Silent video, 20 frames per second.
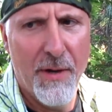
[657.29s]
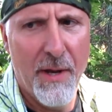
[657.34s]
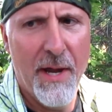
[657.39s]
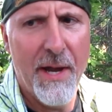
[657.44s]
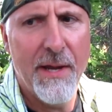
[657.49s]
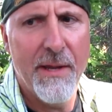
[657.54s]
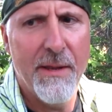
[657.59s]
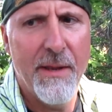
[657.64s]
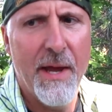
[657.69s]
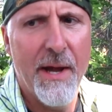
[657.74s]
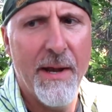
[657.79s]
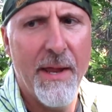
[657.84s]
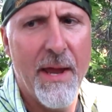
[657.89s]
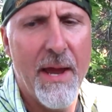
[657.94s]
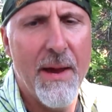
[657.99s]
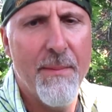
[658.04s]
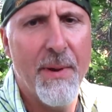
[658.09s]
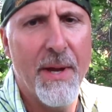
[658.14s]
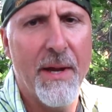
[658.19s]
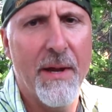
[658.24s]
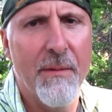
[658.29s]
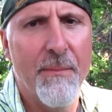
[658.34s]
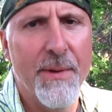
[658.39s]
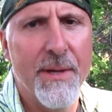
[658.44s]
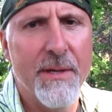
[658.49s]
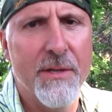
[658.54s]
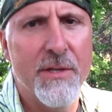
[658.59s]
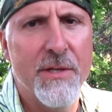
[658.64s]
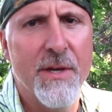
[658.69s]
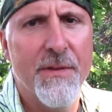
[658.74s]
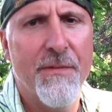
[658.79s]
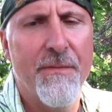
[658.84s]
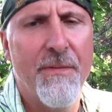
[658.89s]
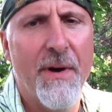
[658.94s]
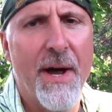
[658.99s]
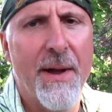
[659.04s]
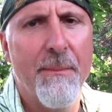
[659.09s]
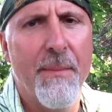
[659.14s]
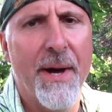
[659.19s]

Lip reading: night in that hammock will be just fine.